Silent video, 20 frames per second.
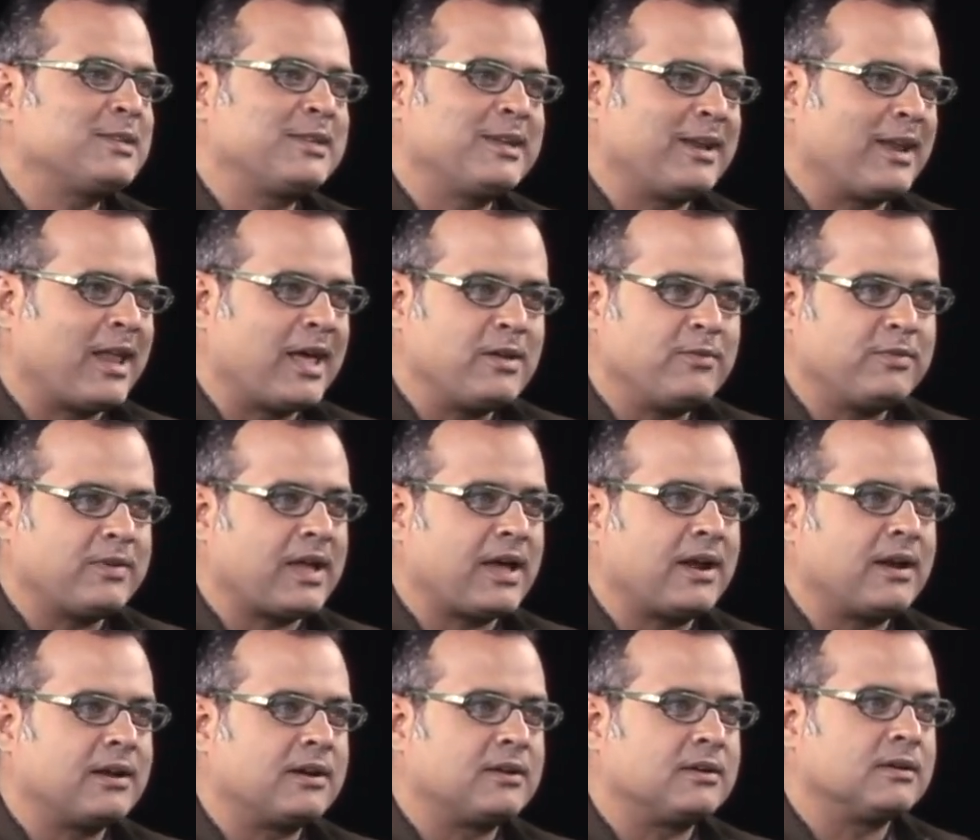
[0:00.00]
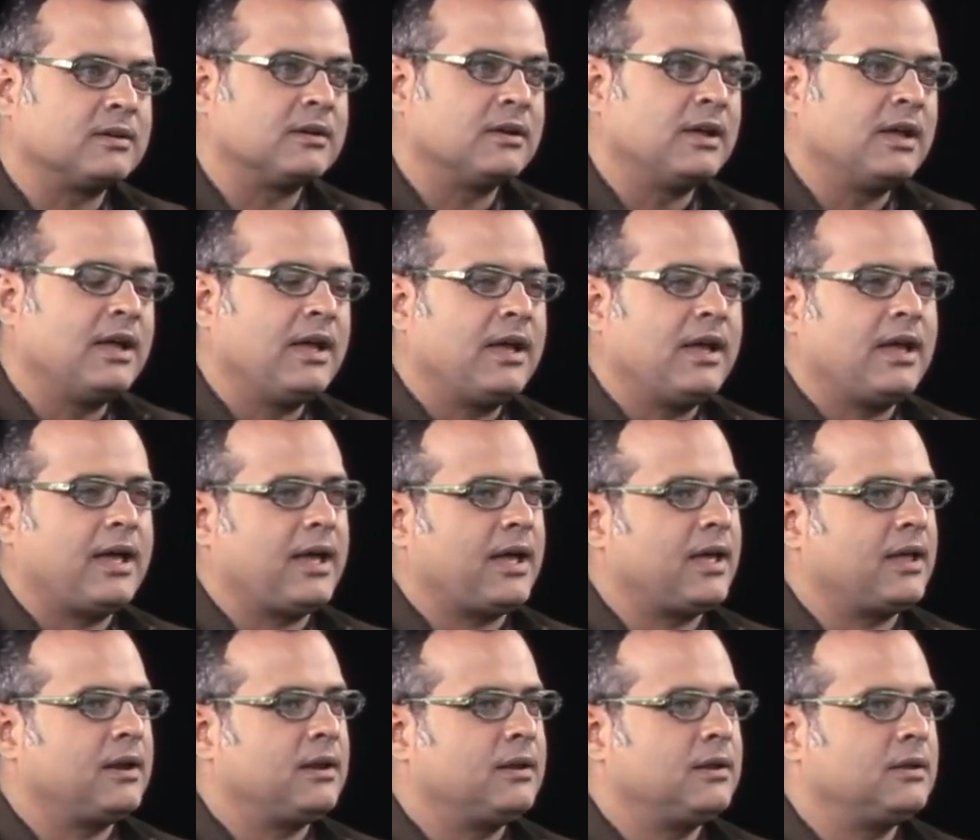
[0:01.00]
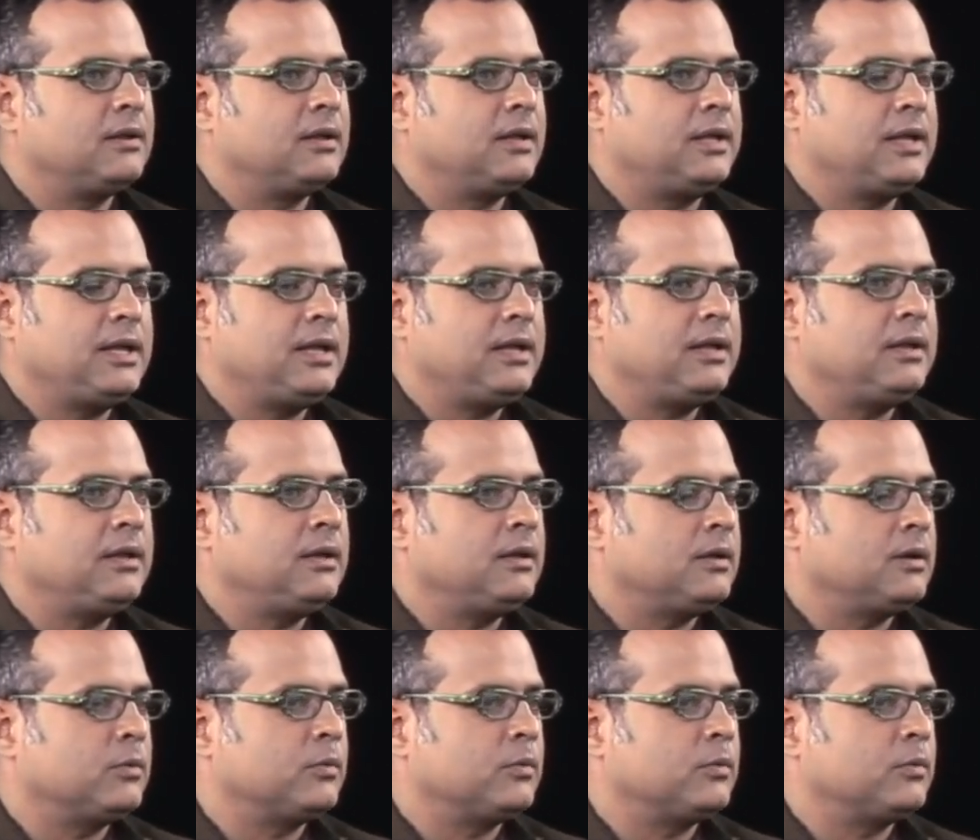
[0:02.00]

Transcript: than life character, and he